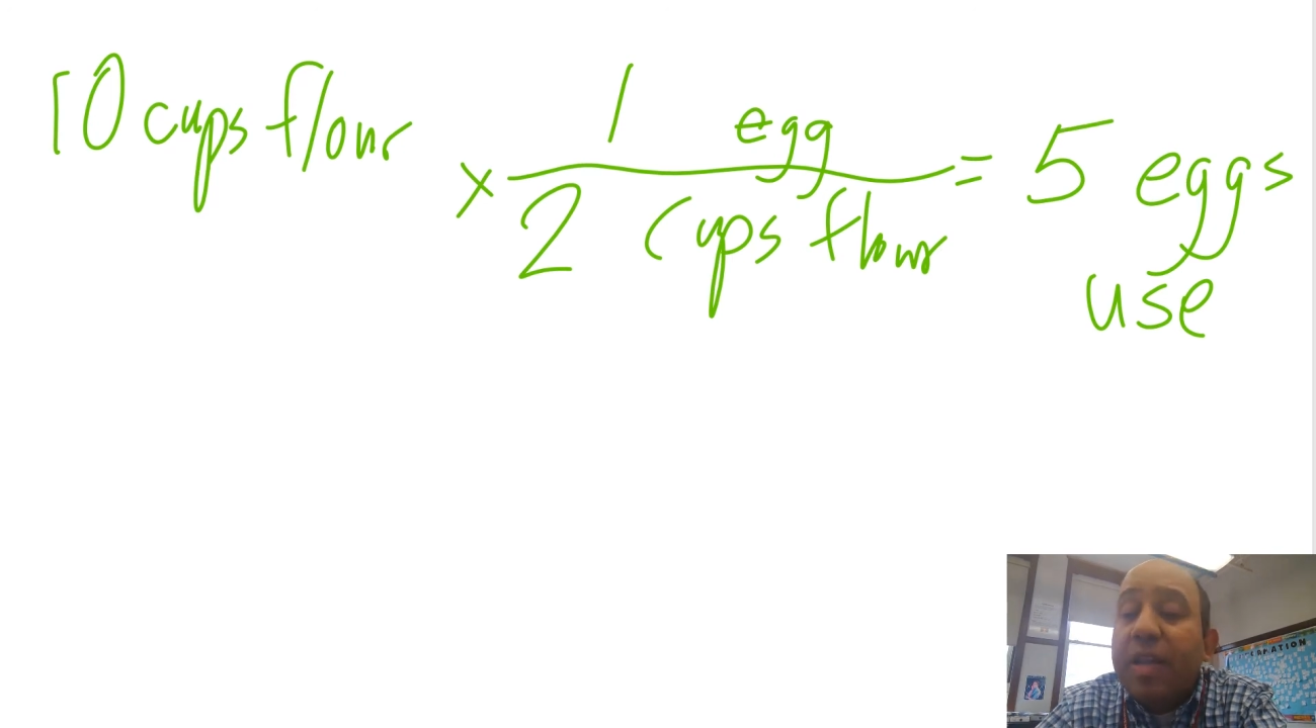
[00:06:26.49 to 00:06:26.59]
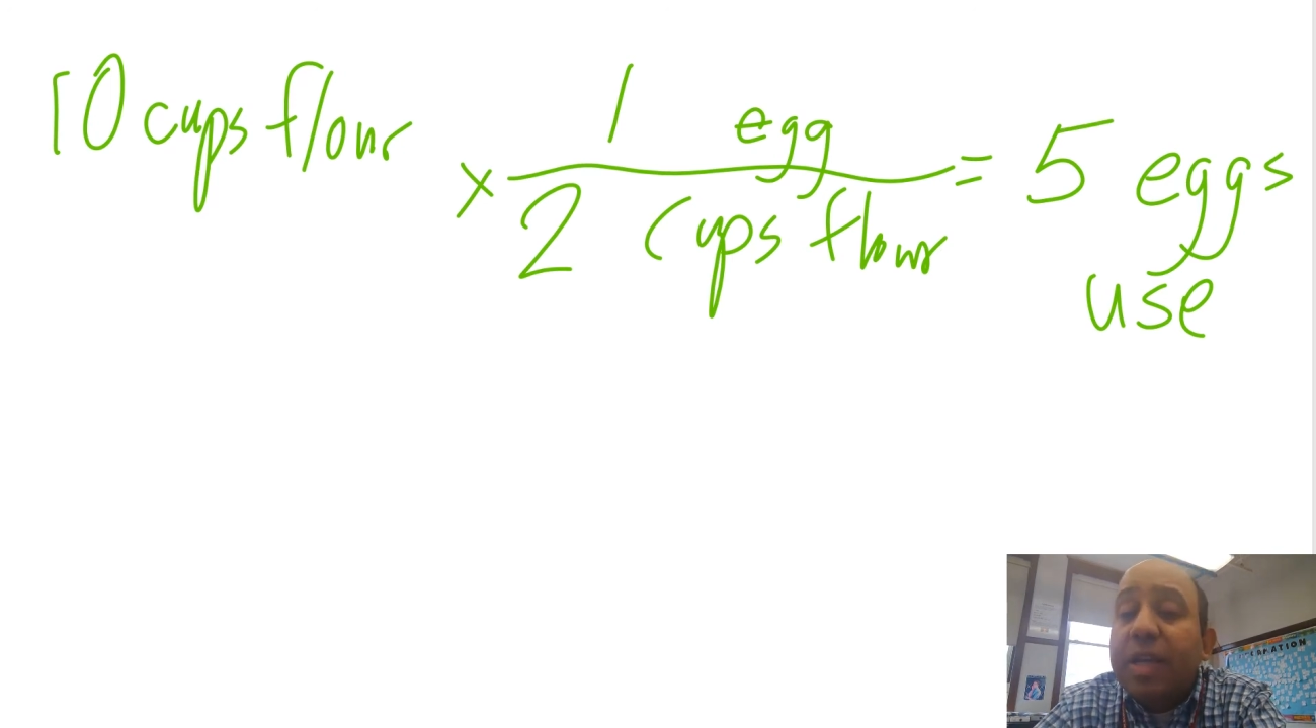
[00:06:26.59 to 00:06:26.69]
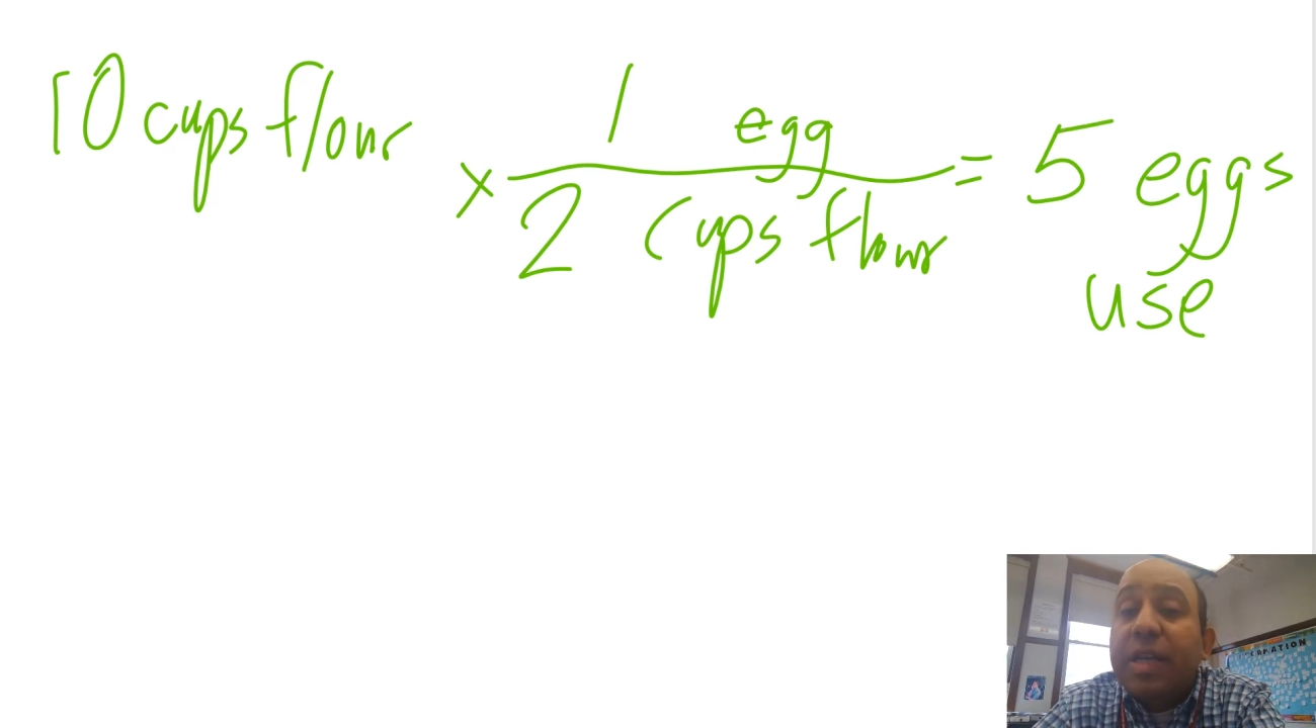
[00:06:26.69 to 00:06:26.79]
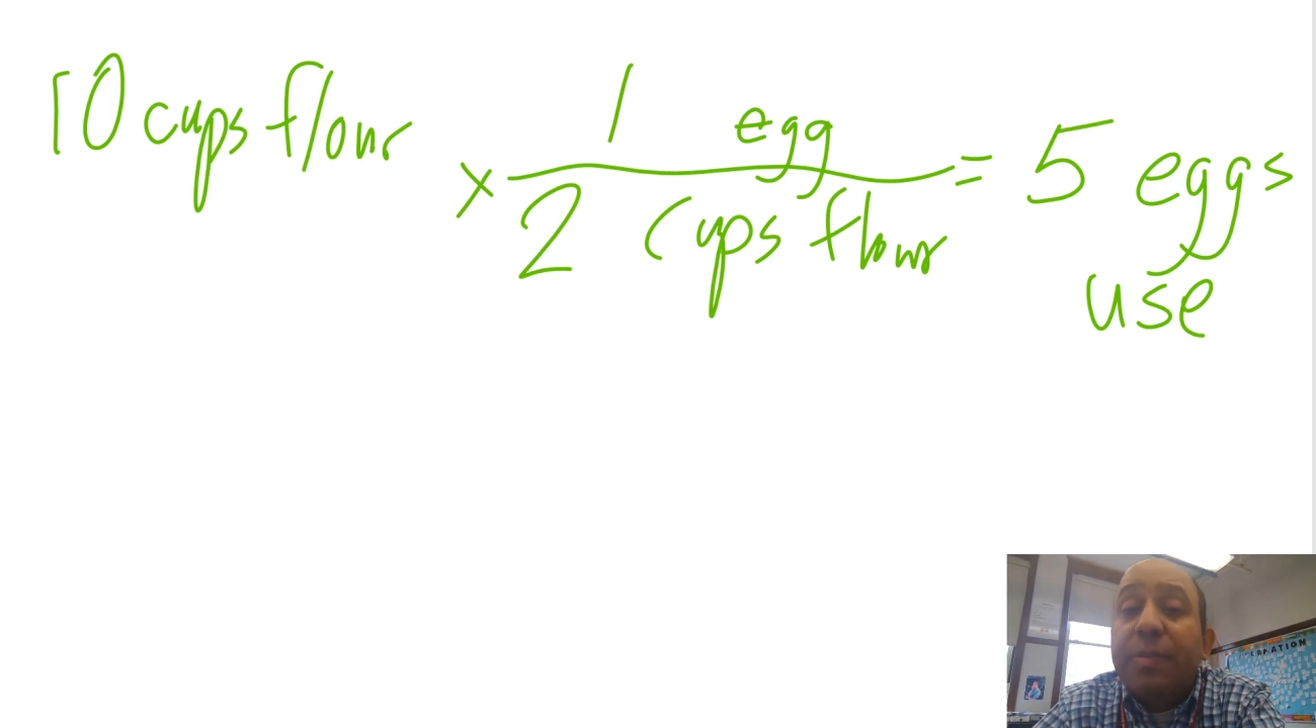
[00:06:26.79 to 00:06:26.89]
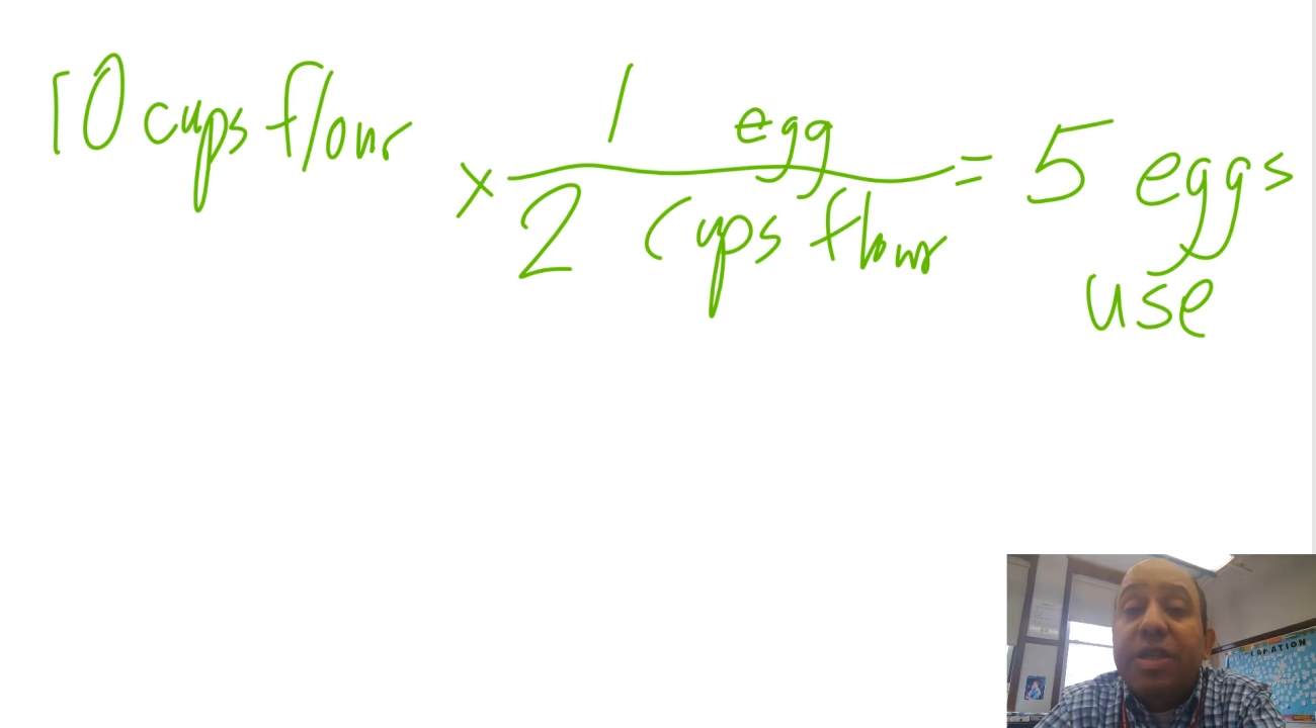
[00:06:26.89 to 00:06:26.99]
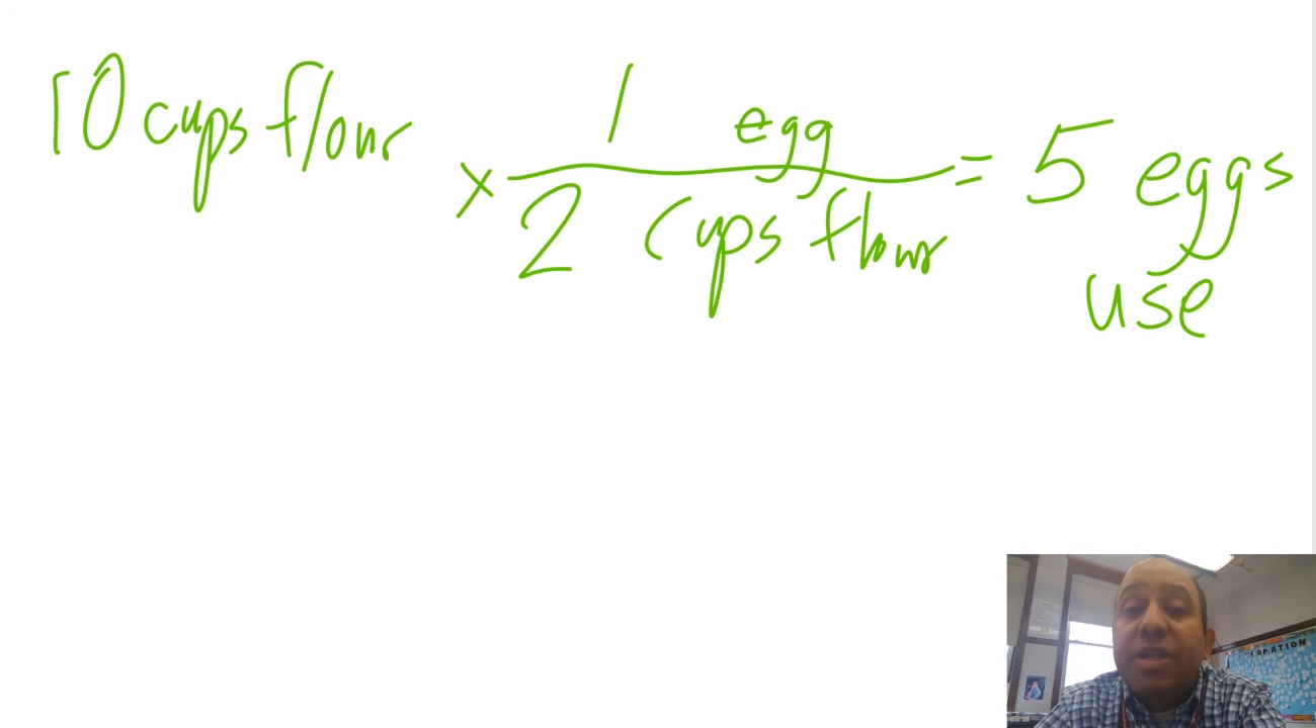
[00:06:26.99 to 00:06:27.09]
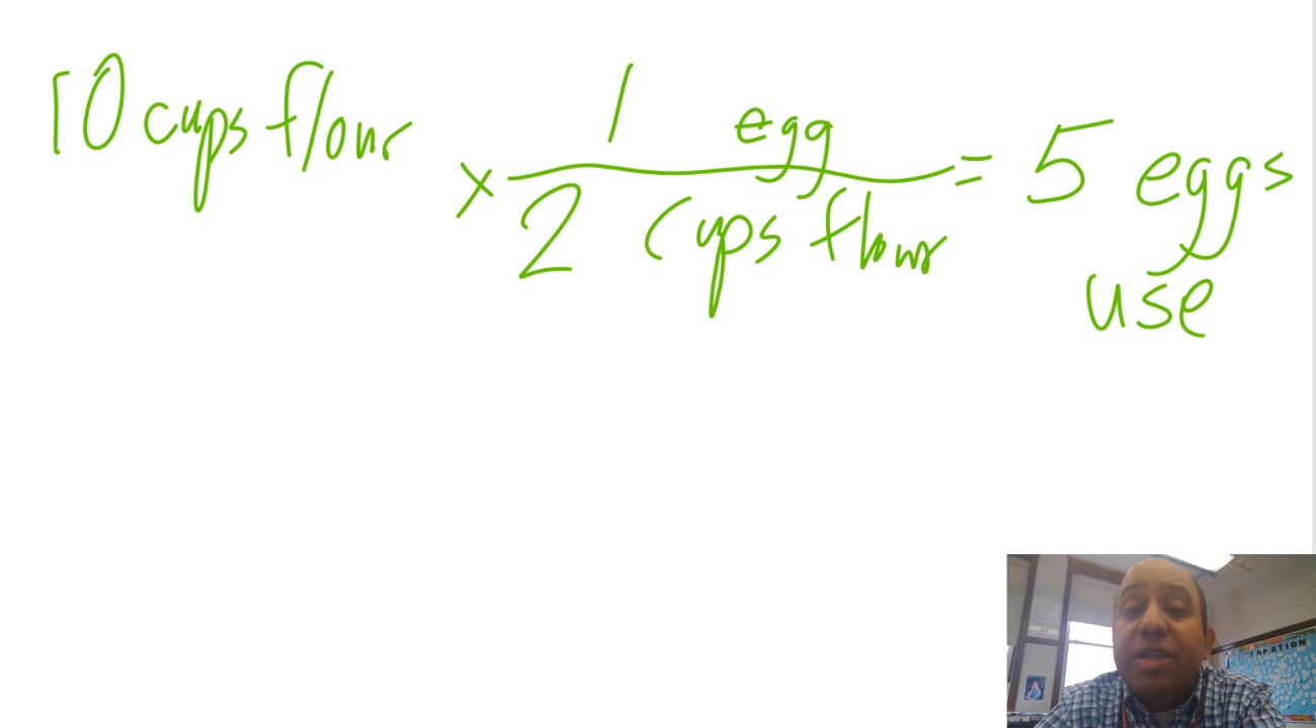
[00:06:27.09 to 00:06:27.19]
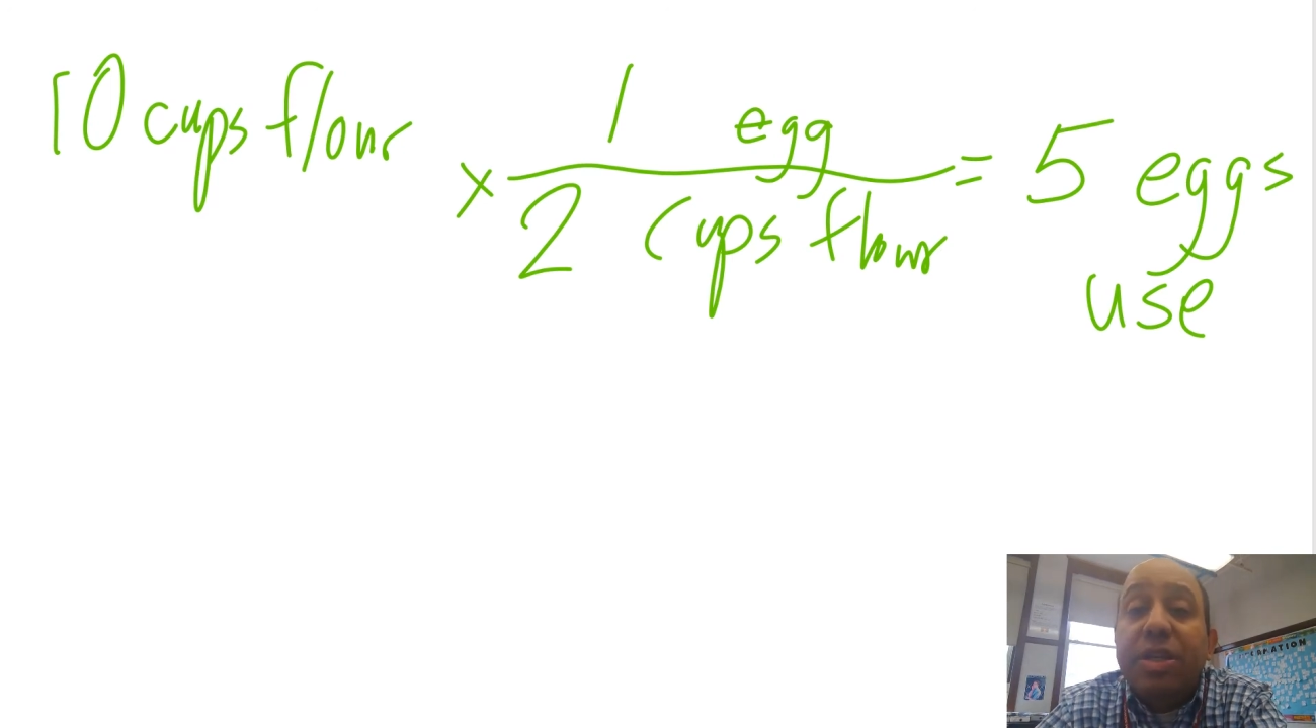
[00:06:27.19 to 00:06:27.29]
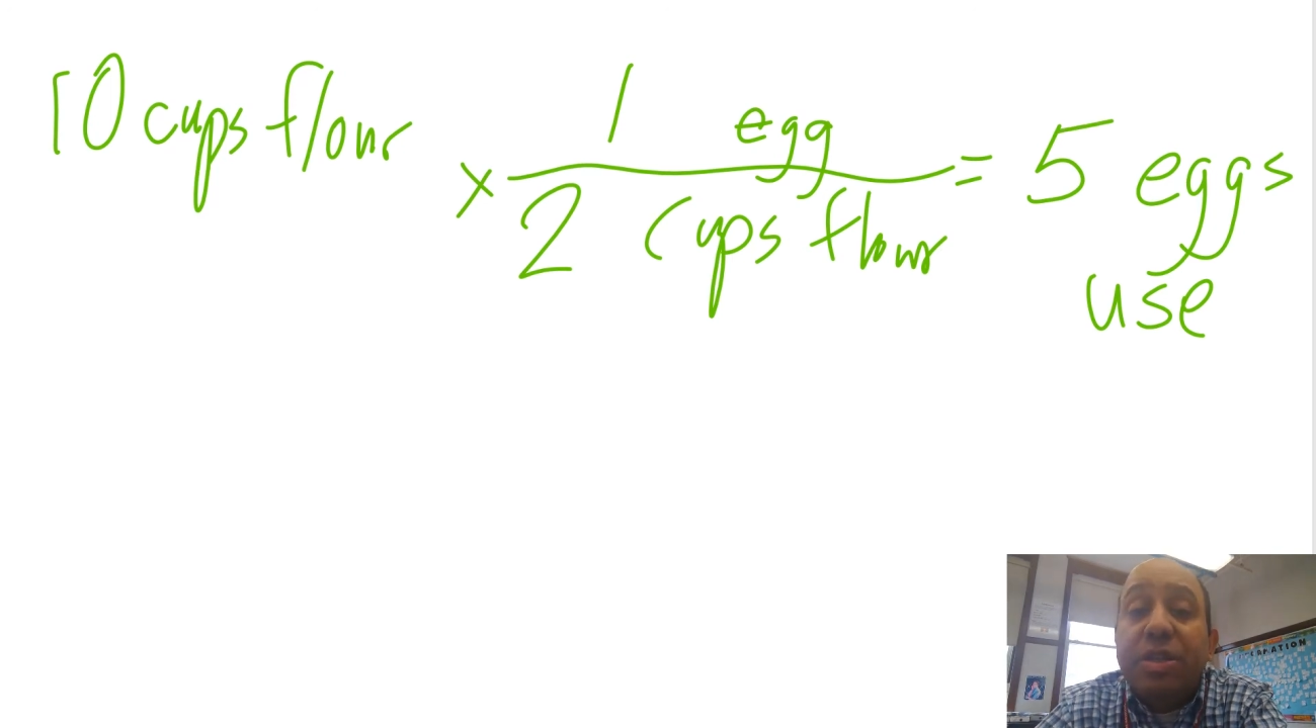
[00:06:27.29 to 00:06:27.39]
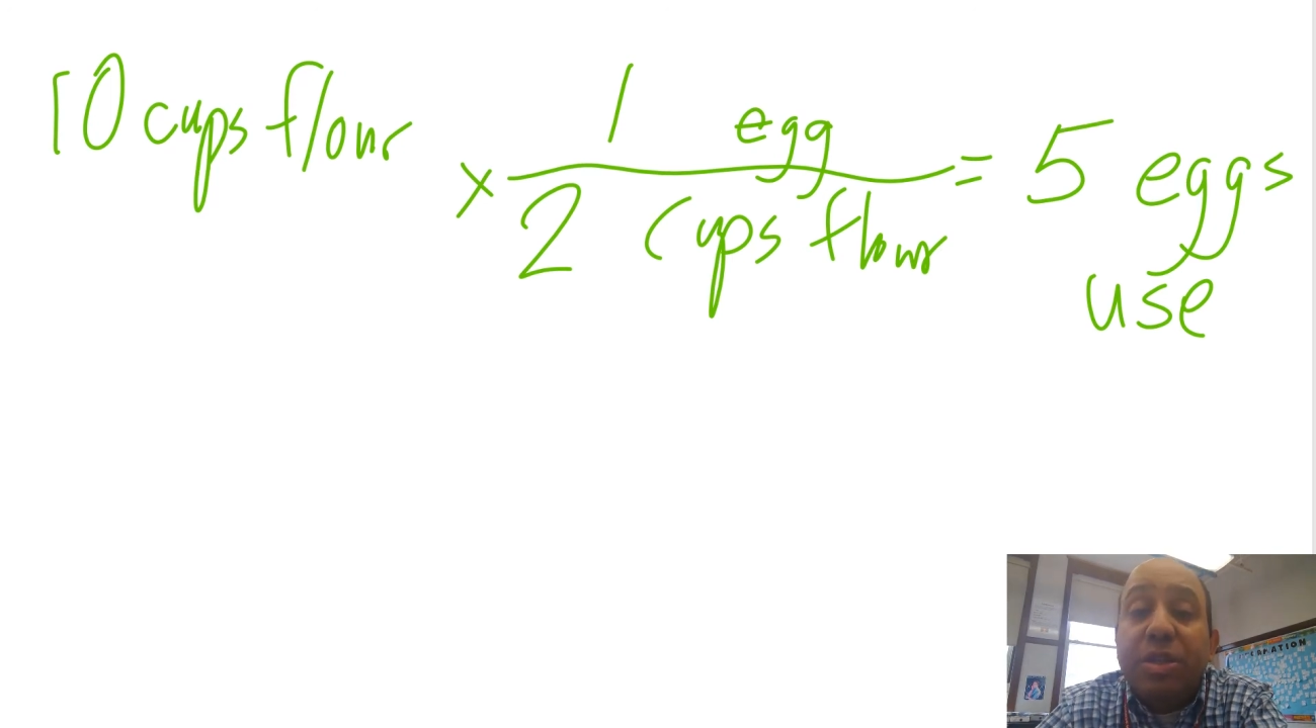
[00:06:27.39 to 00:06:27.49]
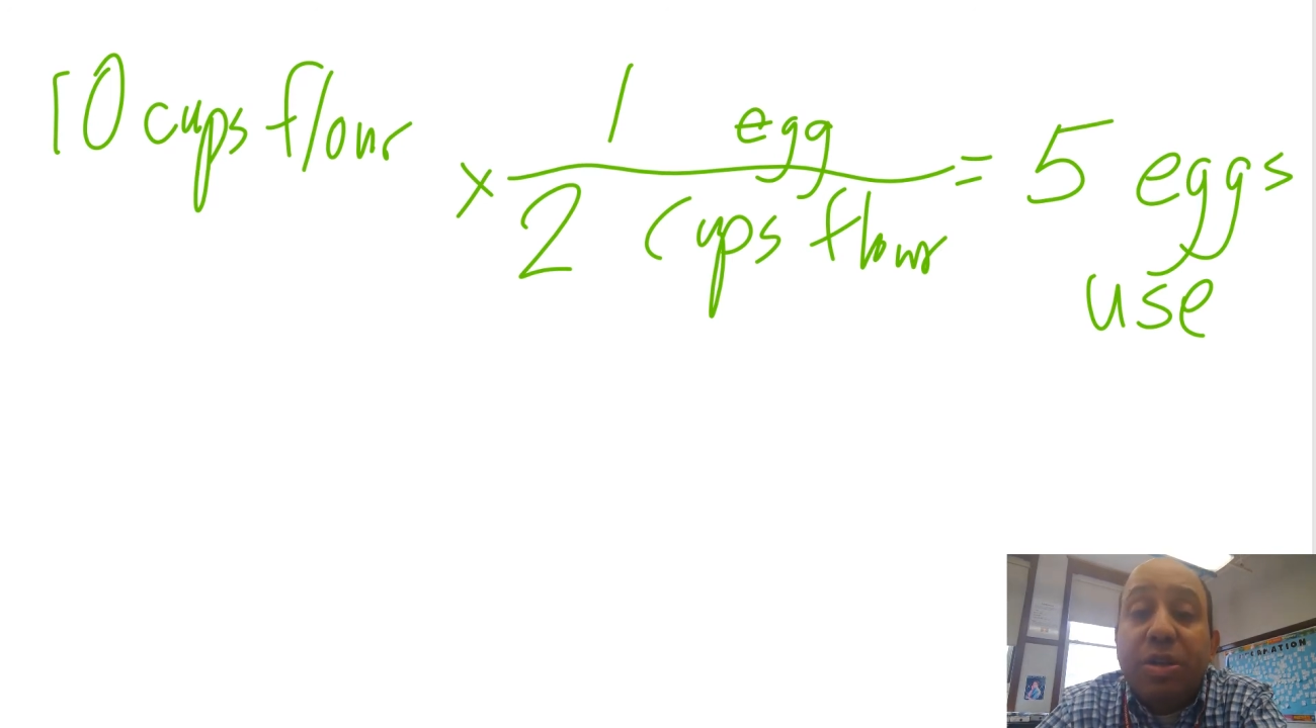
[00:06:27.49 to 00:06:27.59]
That's how much is